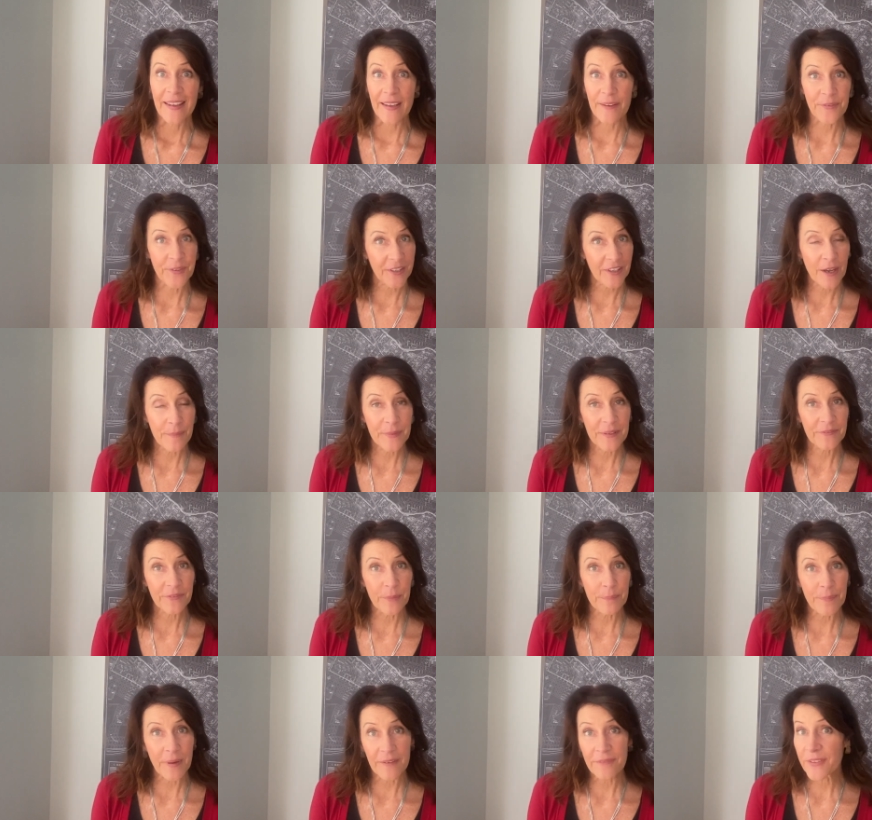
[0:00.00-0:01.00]
If you're coming
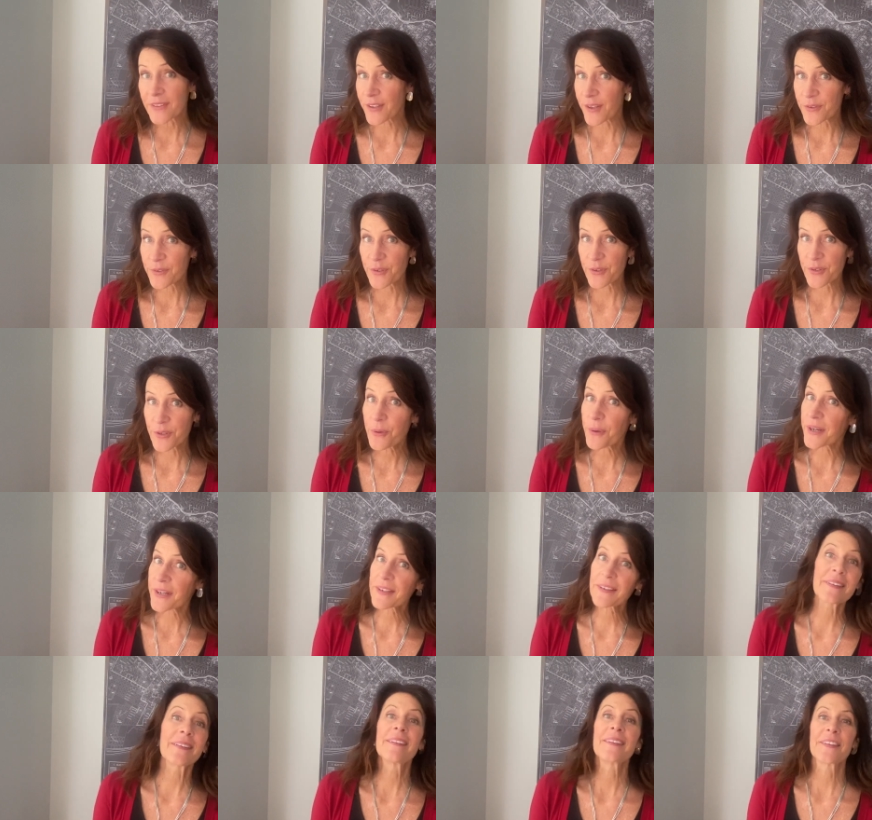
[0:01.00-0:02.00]
from Buffalo, New
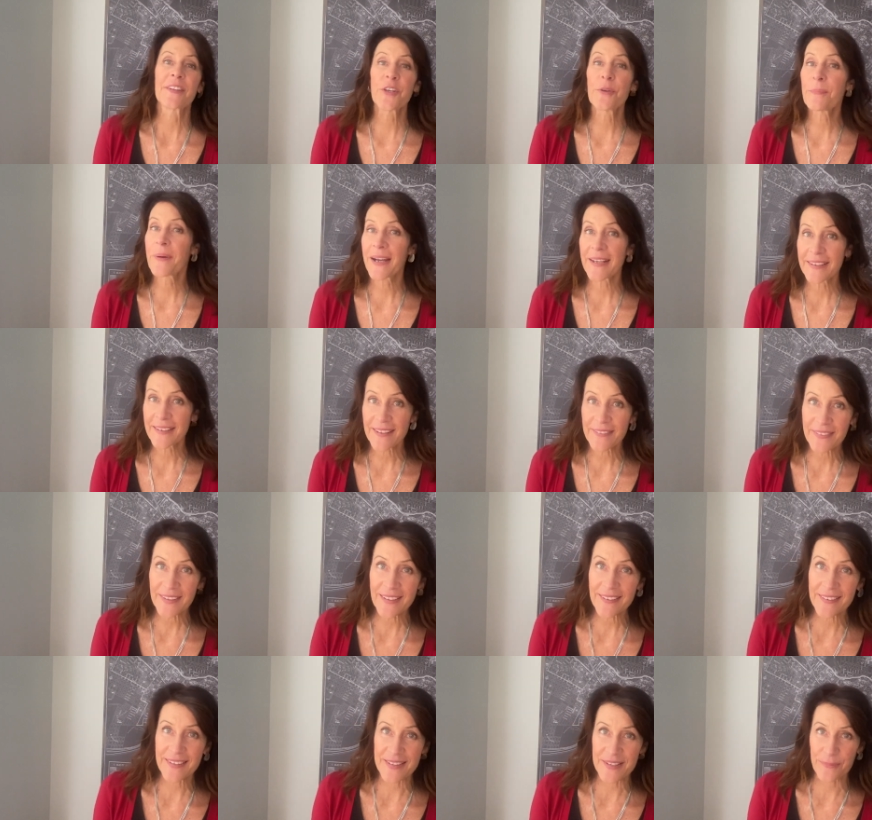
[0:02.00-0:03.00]
York, you might not
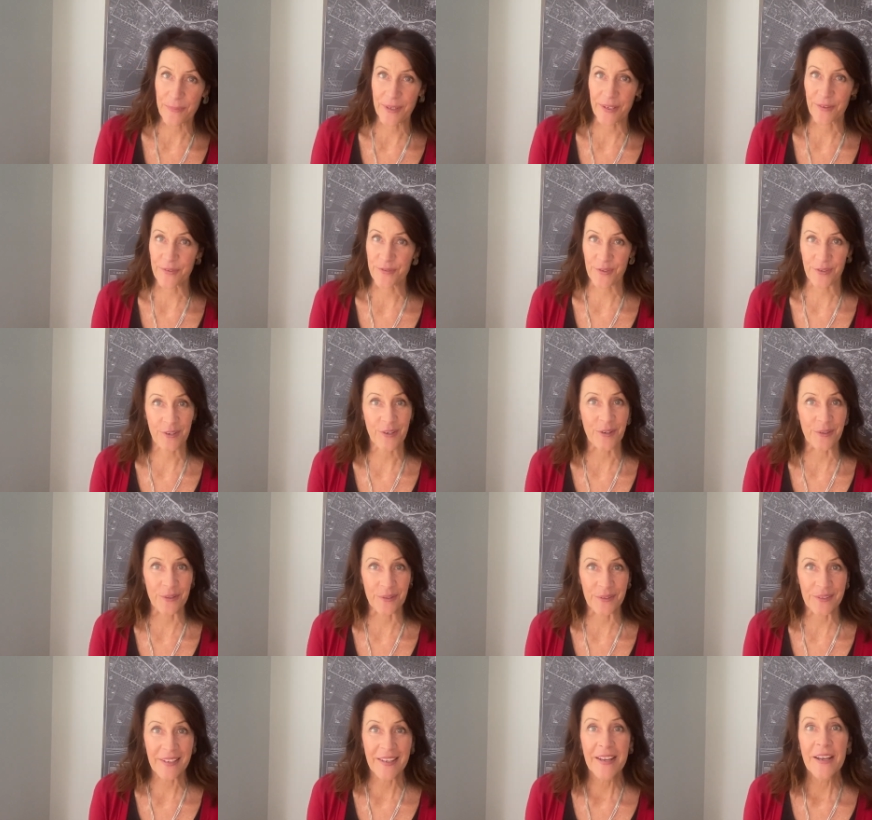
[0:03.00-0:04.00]
think these winters are
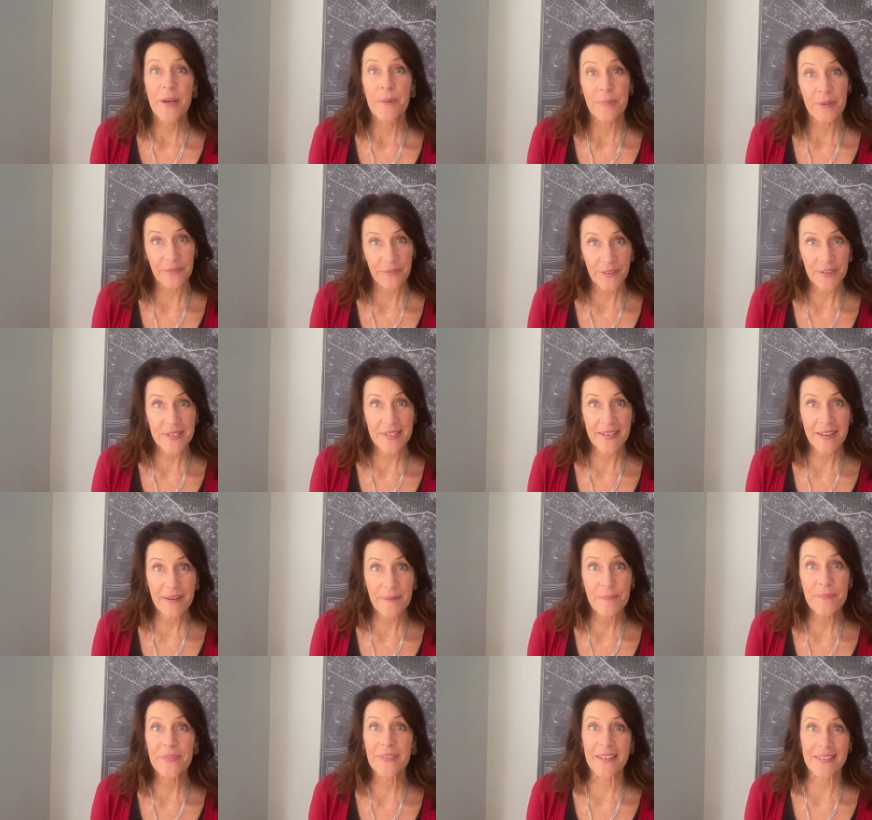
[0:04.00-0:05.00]
cold, but for
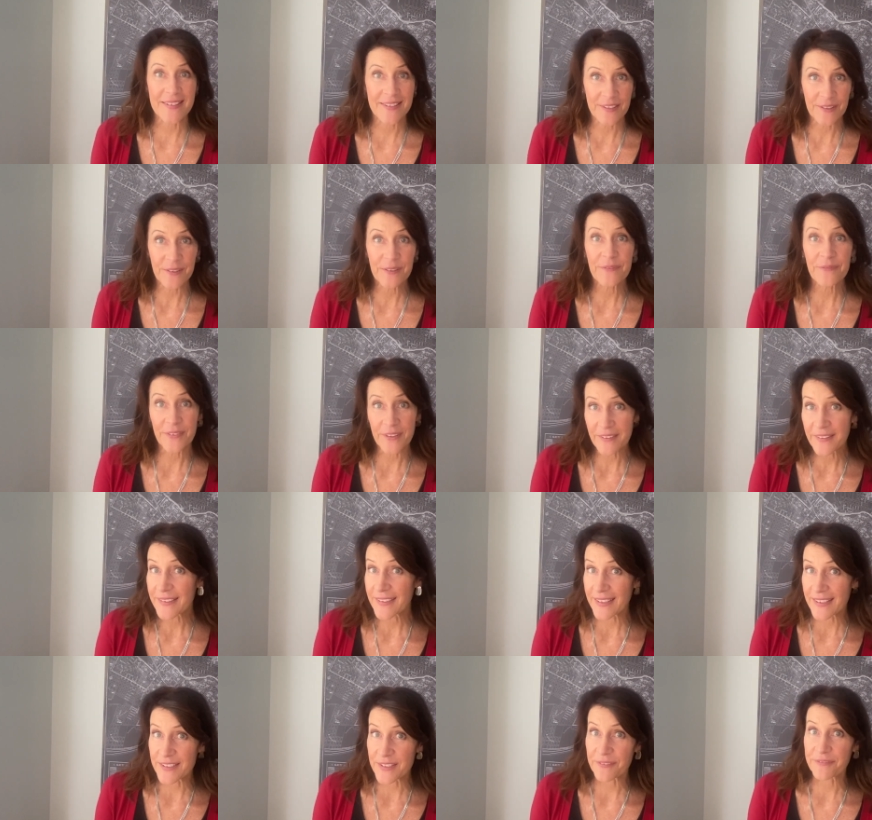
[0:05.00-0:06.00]
some, they still feel a
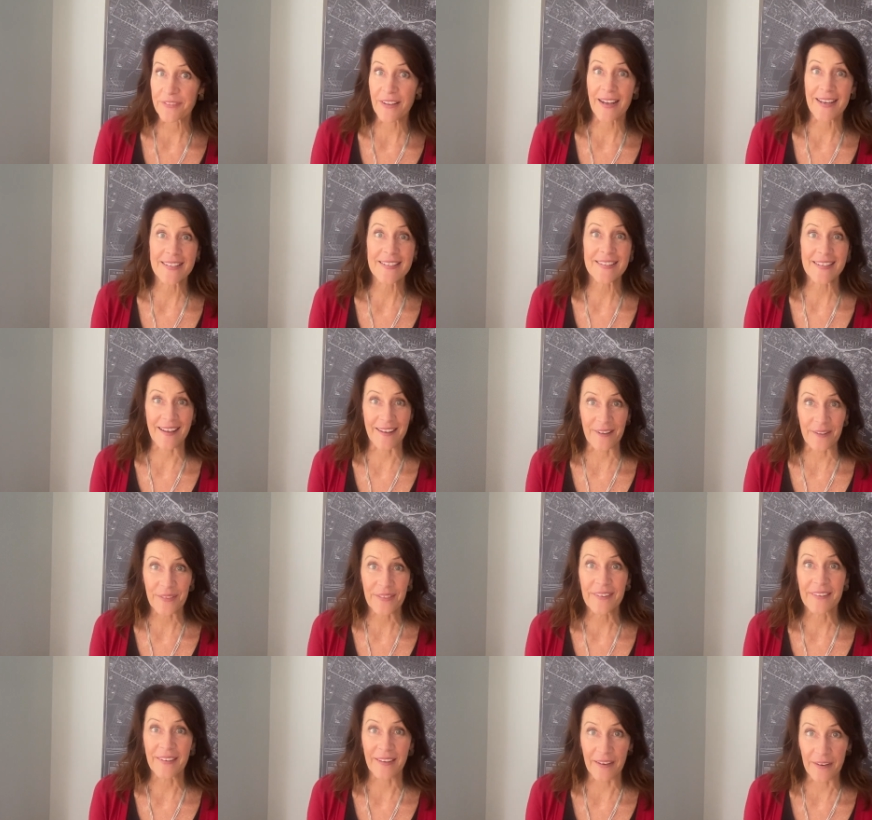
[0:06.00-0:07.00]
need to fly
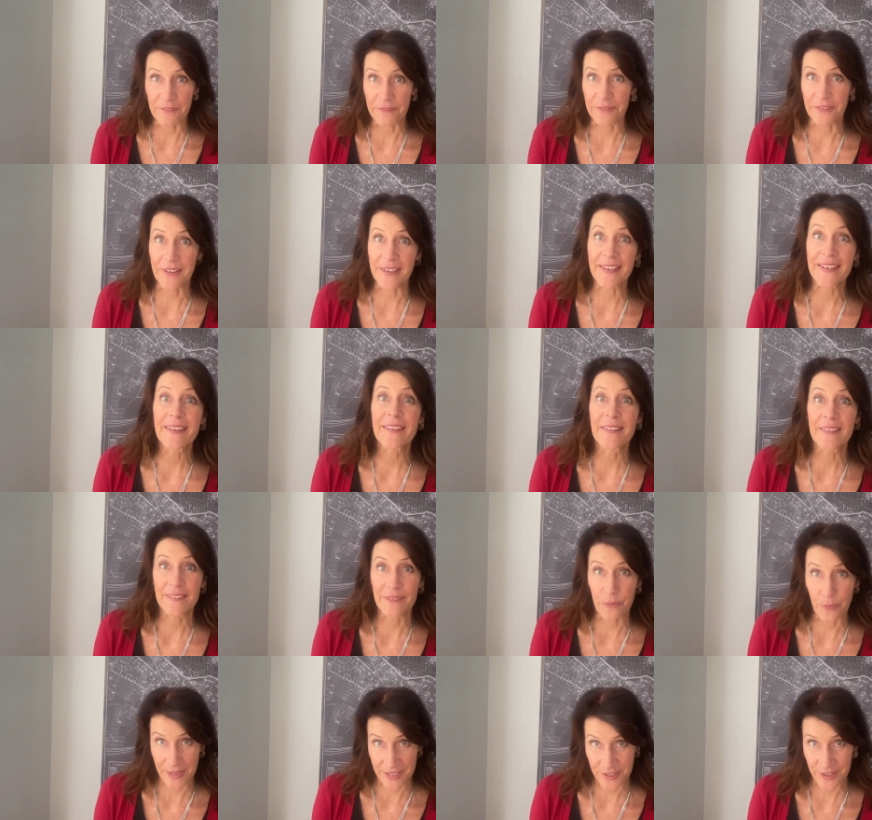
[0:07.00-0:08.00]
south every
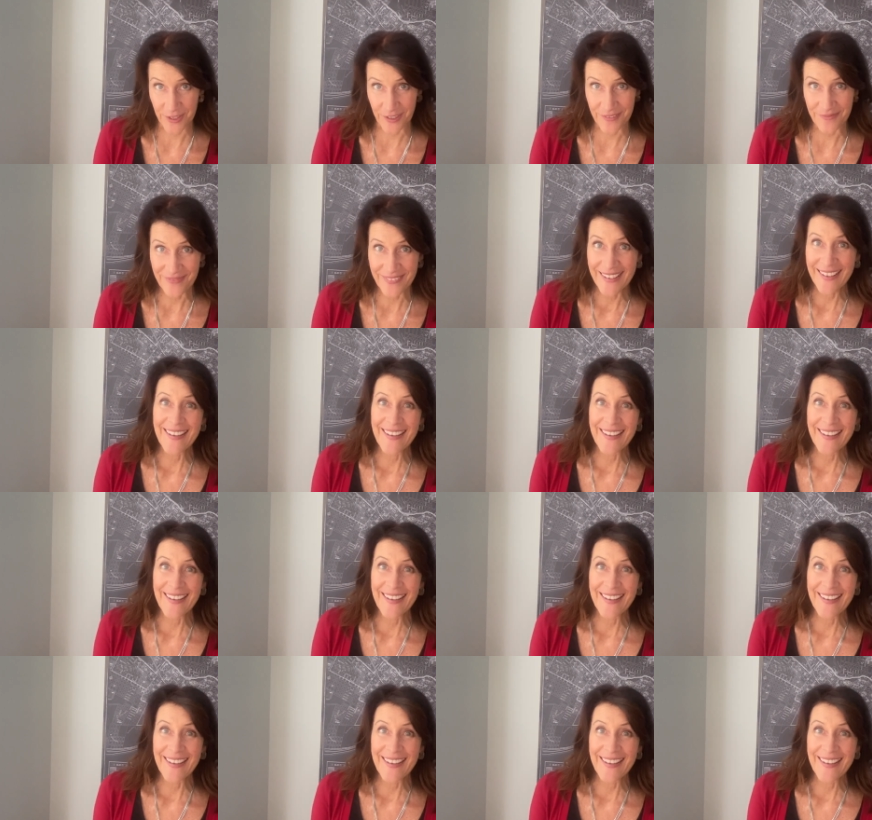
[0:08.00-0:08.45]
winter.